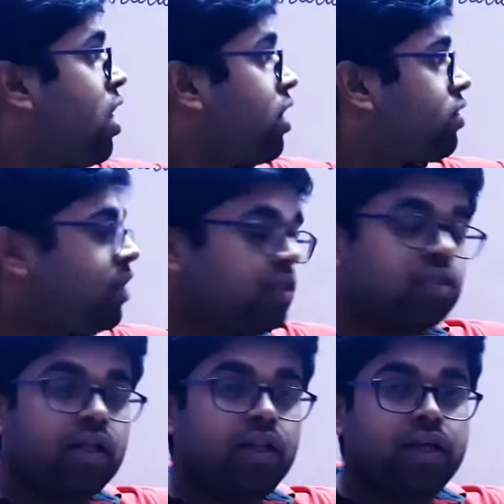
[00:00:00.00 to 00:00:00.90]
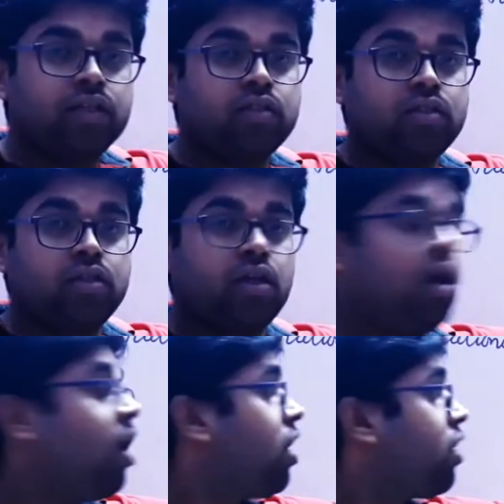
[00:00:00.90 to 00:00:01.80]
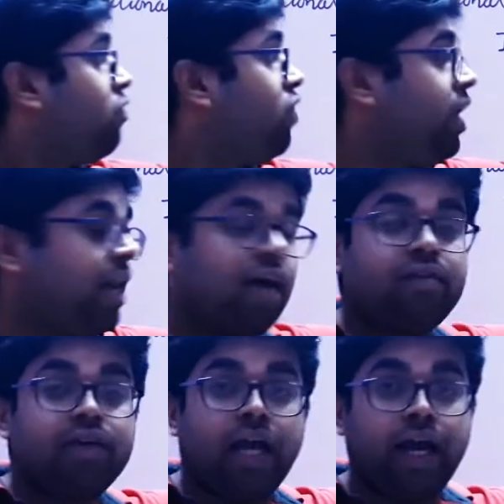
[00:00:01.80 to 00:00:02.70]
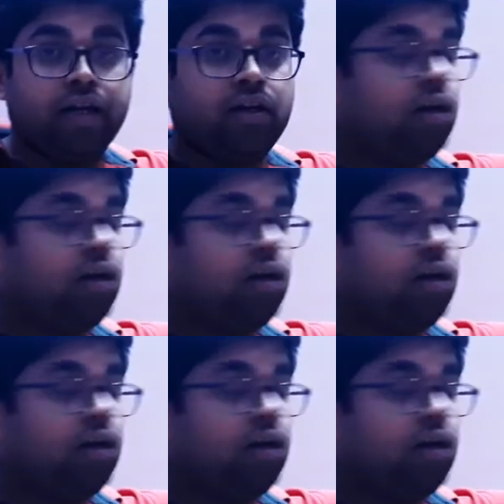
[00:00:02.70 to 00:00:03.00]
this list will never end.